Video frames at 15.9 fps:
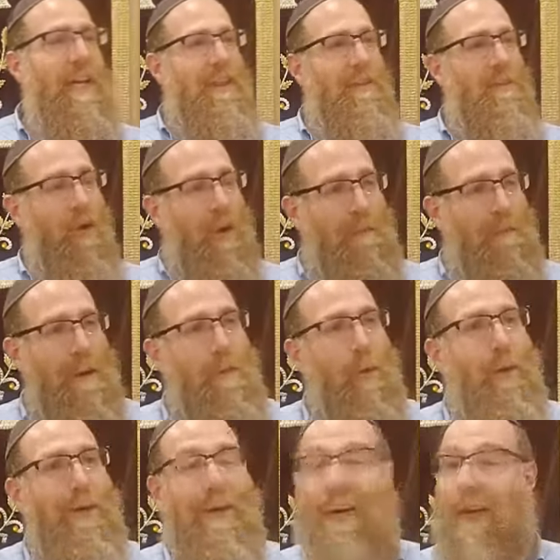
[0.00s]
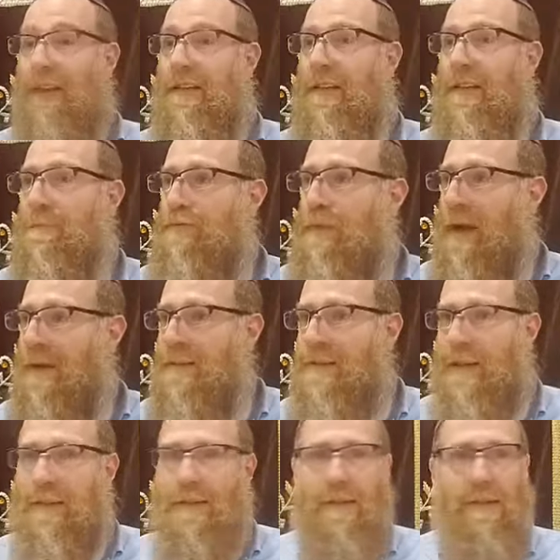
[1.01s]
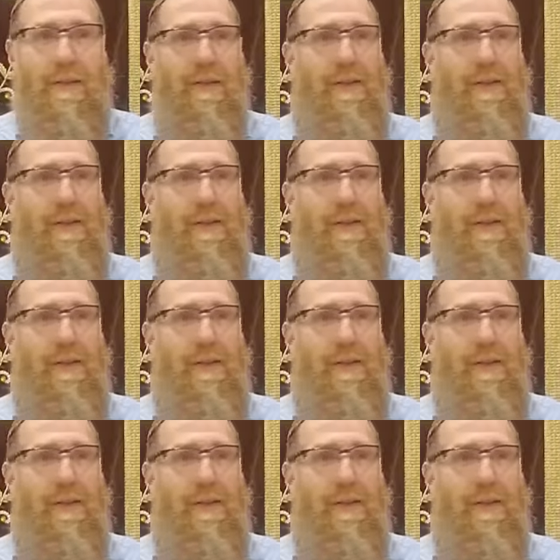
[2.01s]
The more people we can get into the process,